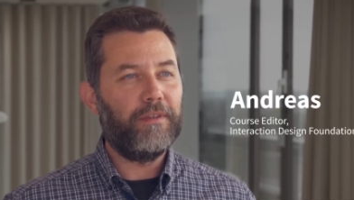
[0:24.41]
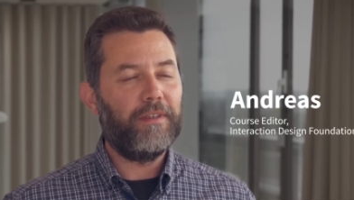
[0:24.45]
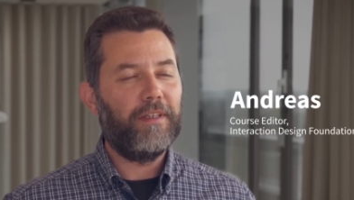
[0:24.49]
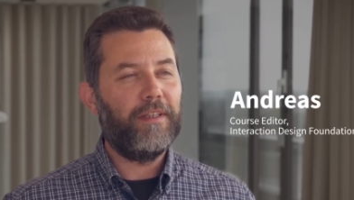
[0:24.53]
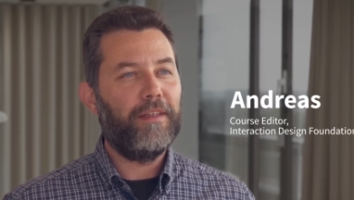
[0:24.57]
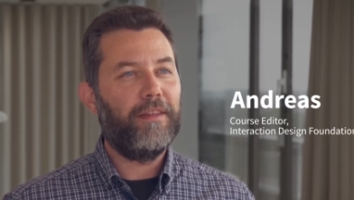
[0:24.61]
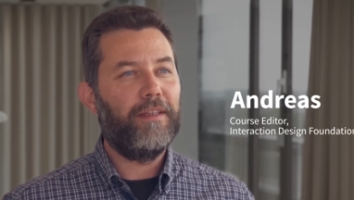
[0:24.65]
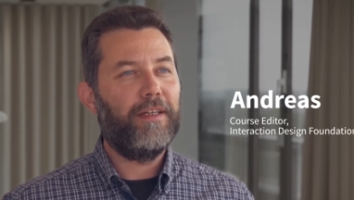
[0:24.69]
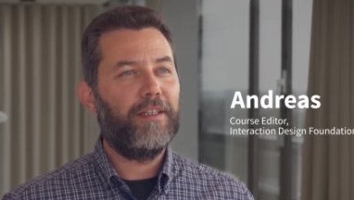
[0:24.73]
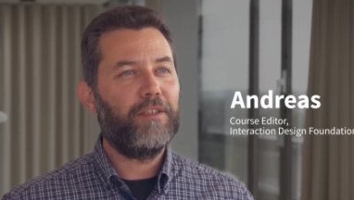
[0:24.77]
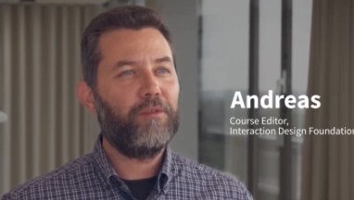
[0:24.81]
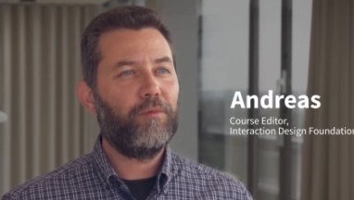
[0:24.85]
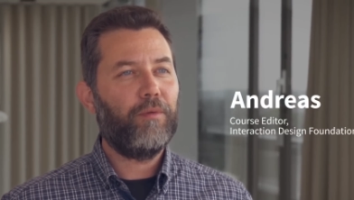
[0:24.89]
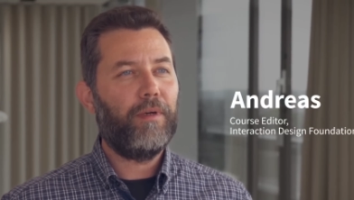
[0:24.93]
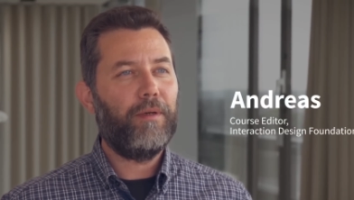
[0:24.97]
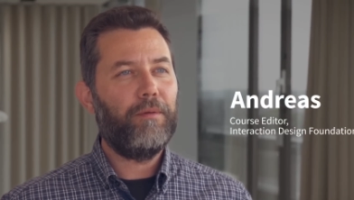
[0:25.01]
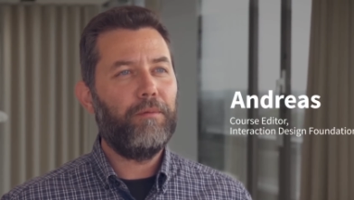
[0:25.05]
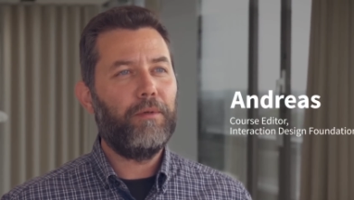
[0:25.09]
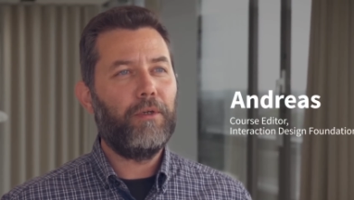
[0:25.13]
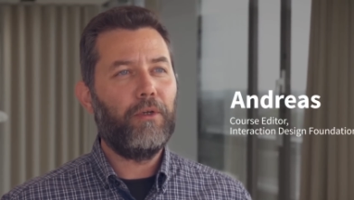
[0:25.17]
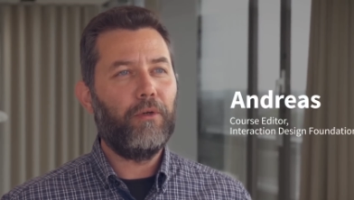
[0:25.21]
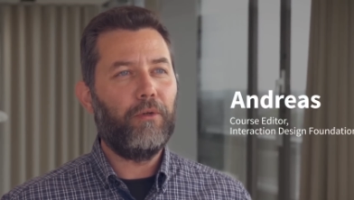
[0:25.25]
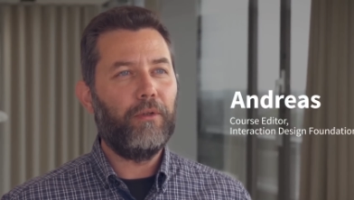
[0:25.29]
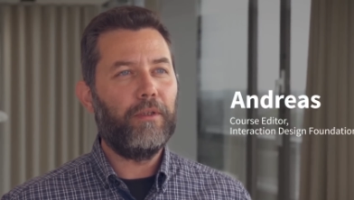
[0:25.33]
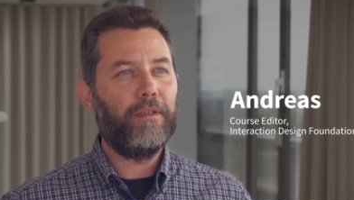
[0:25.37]
and that's why we
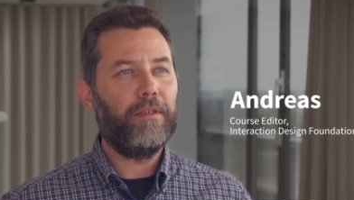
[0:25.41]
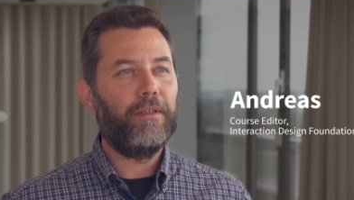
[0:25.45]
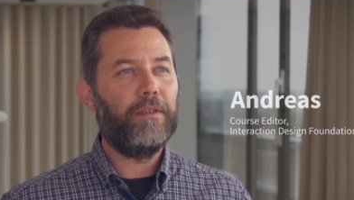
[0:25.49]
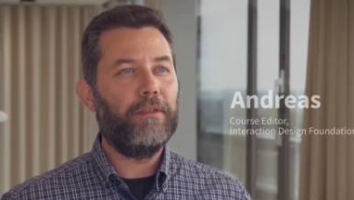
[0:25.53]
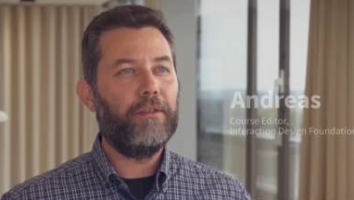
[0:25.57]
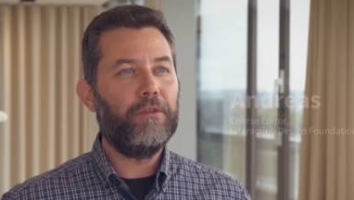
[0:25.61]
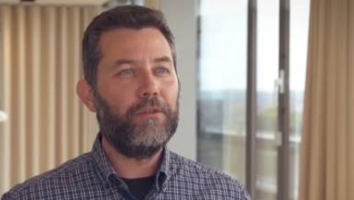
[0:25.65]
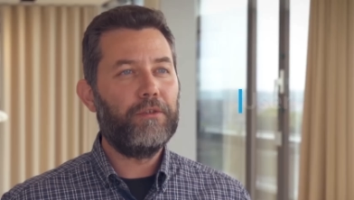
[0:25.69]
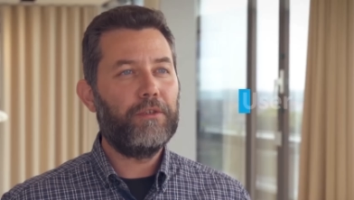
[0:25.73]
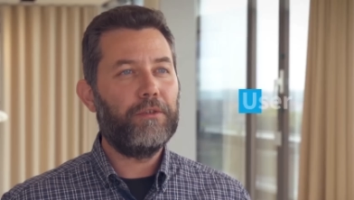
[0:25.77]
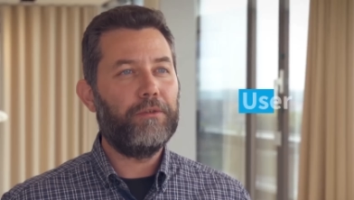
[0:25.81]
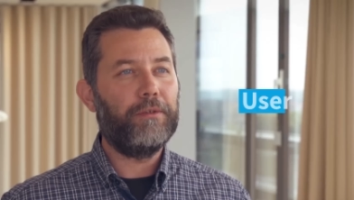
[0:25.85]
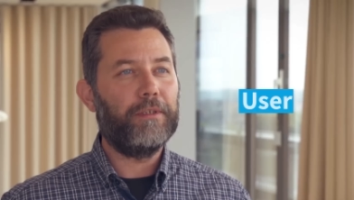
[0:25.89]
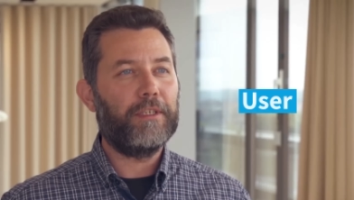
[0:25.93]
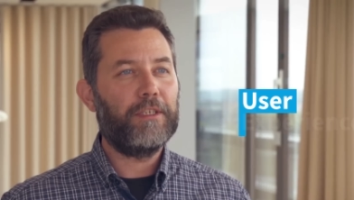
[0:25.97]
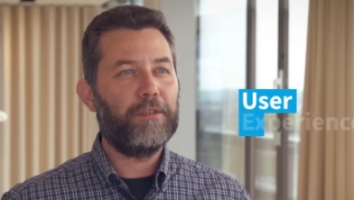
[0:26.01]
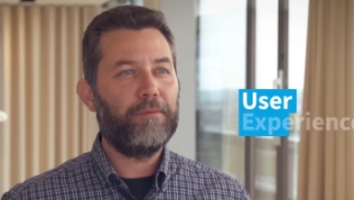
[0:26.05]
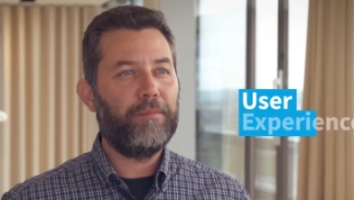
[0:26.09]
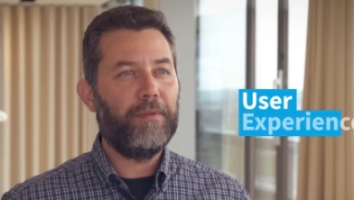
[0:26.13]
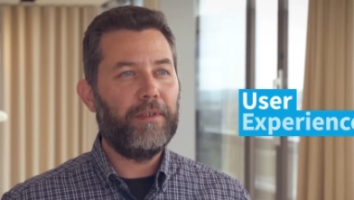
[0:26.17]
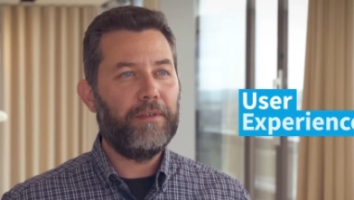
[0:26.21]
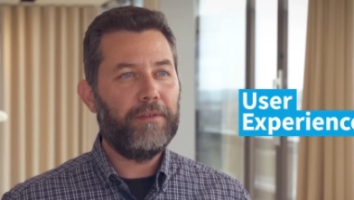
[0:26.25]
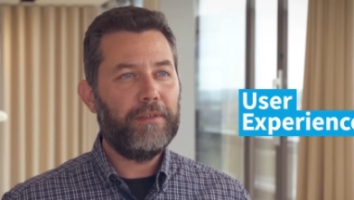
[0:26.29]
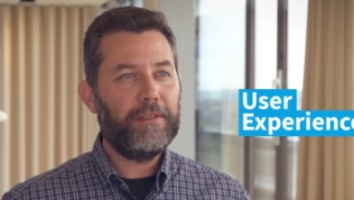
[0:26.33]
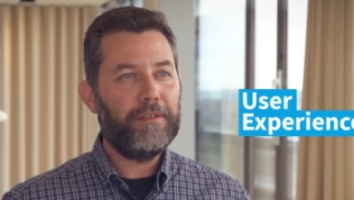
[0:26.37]
call it the user
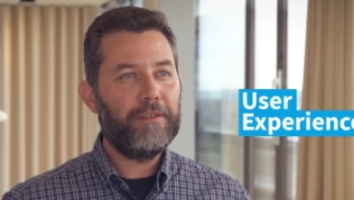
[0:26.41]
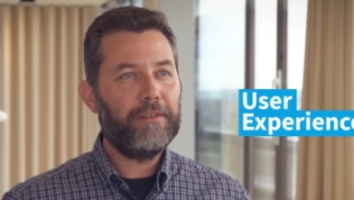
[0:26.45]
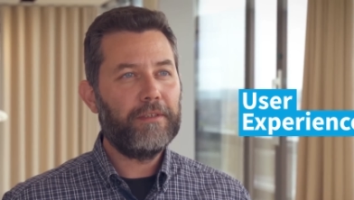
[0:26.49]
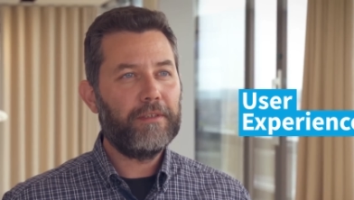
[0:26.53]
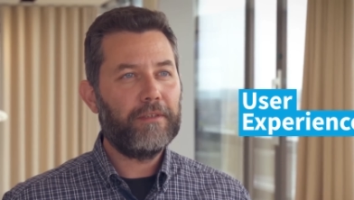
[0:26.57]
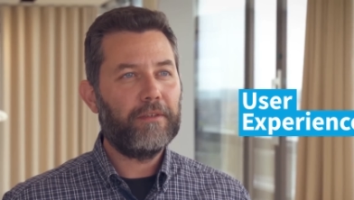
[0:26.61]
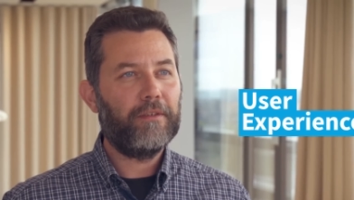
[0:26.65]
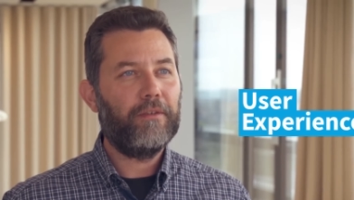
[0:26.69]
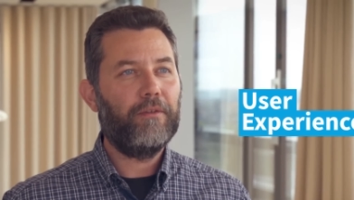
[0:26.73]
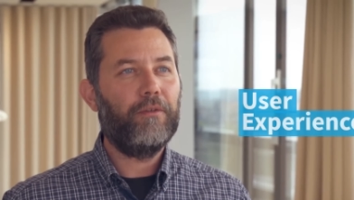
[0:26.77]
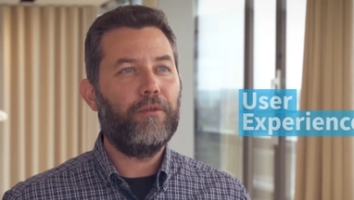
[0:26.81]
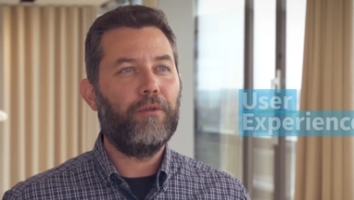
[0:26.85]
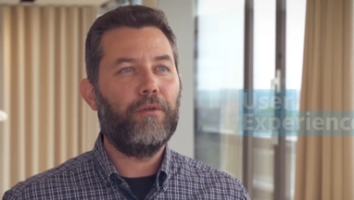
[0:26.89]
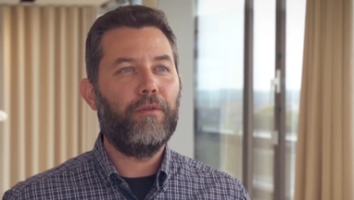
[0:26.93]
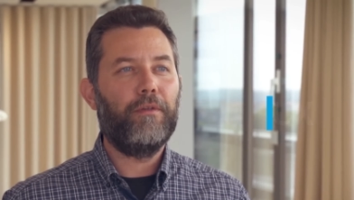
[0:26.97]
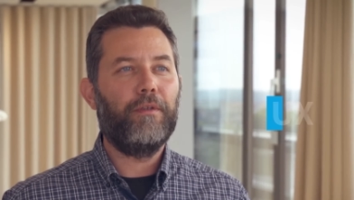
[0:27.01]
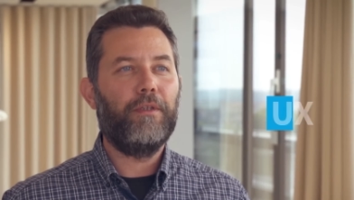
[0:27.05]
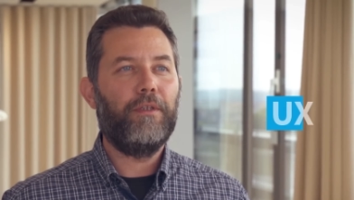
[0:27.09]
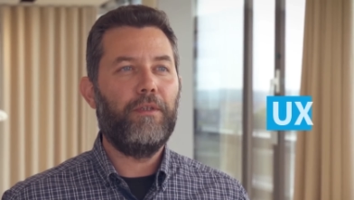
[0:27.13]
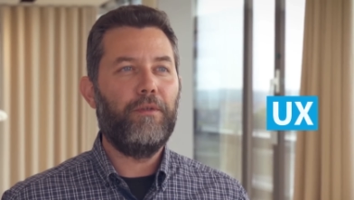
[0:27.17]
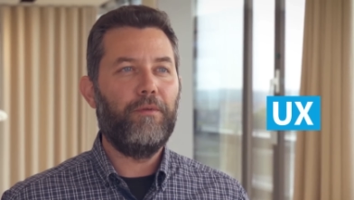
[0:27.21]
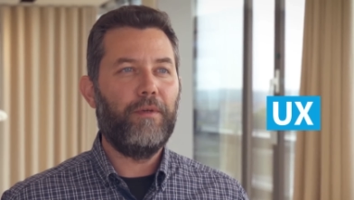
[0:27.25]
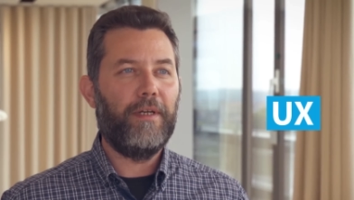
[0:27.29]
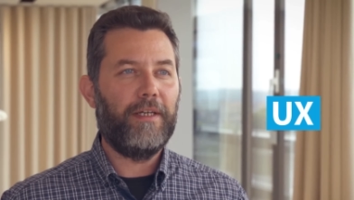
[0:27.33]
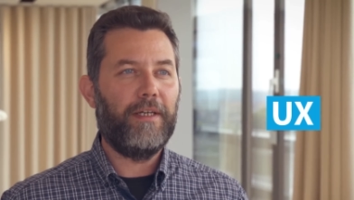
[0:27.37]
experience or the
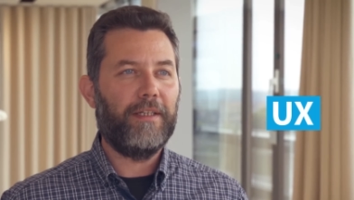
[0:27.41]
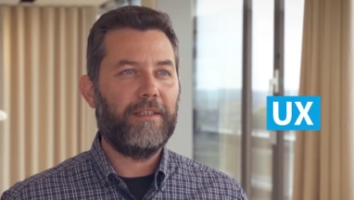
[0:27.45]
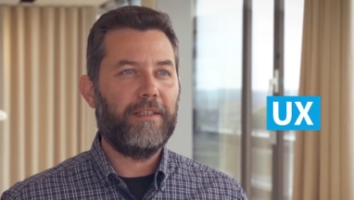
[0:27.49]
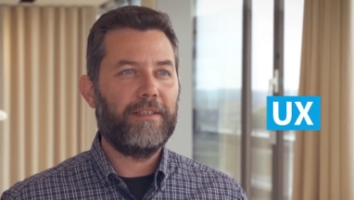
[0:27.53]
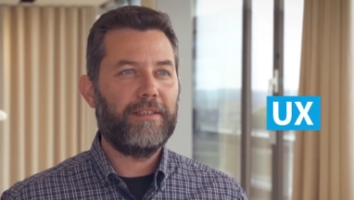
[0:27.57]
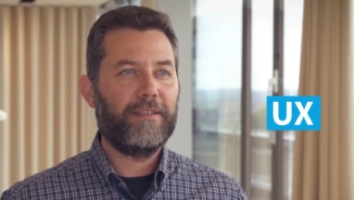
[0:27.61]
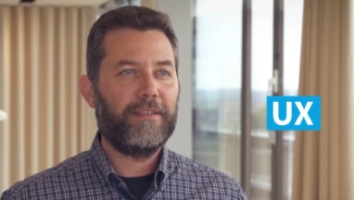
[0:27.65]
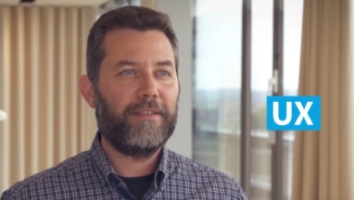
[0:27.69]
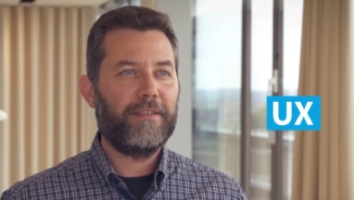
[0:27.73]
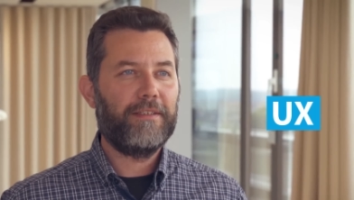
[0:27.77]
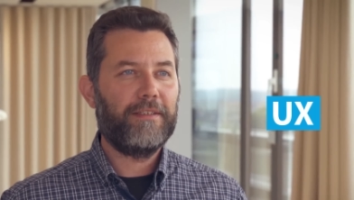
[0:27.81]
UX.